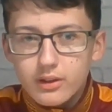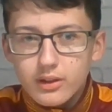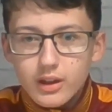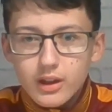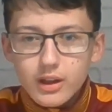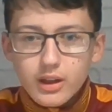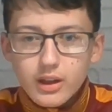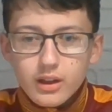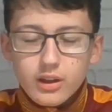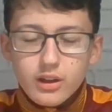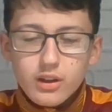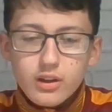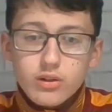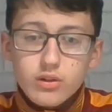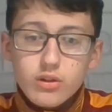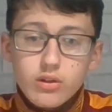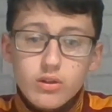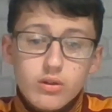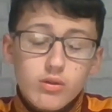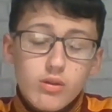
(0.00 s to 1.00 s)
You know, don't go
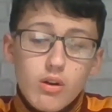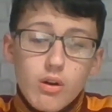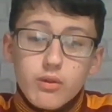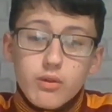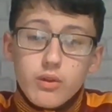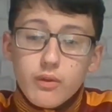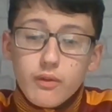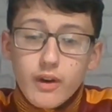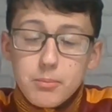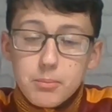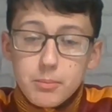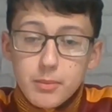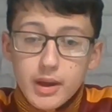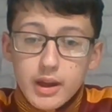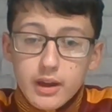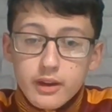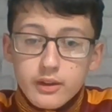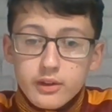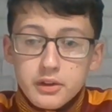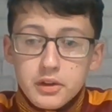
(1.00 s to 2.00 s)
off the fan base,
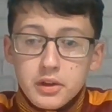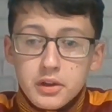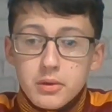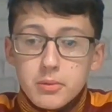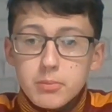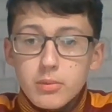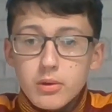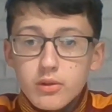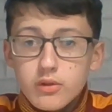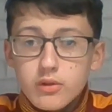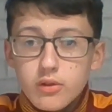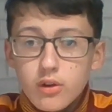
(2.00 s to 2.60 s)
but talk